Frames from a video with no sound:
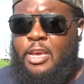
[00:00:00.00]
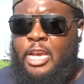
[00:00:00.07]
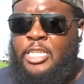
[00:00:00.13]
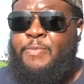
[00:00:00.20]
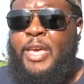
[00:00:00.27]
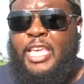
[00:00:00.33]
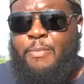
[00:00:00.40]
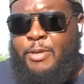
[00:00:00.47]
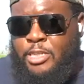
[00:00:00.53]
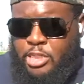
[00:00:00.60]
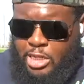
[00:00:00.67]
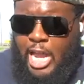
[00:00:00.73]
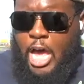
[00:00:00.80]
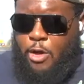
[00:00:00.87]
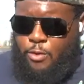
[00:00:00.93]
It's making me
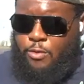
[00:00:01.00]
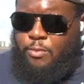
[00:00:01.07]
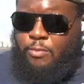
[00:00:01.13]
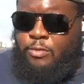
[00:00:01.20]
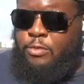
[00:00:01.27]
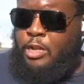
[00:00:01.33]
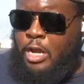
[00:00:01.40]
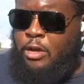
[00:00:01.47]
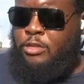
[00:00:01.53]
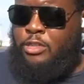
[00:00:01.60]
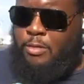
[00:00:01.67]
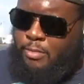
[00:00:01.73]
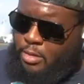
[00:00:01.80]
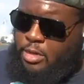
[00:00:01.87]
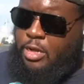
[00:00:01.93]
slow, you know,
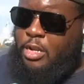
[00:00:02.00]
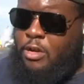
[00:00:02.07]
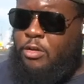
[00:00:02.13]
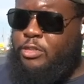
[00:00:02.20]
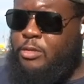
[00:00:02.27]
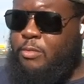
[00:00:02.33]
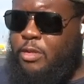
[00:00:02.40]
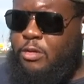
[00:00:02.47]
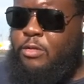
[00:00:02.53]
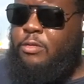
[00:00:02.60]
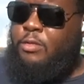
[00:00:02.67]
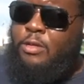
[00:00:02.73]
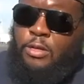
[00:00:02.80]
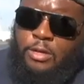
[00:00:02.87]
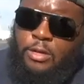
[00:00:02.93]

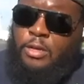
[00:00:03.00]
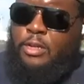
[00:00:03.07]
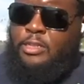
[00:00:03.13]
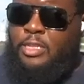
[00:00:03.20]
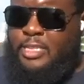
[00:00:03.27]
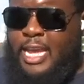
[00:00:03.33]
to